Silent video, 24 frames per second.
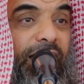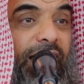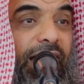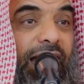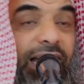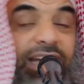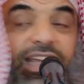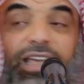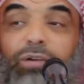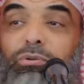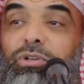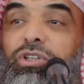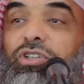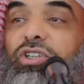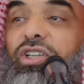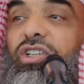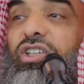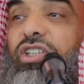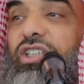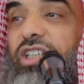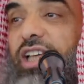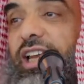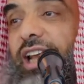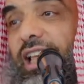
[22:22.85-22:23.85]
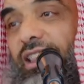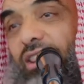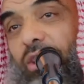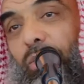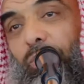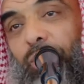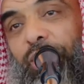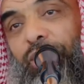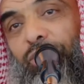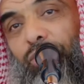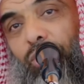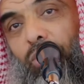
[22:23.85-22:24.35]
And he would just sit at the
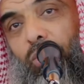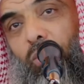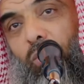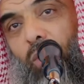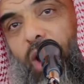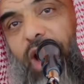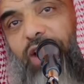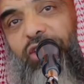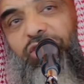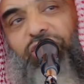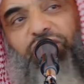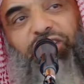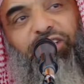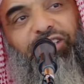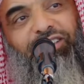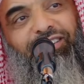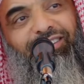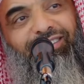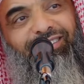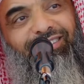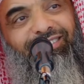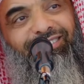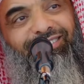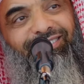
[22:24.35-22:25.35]
window watching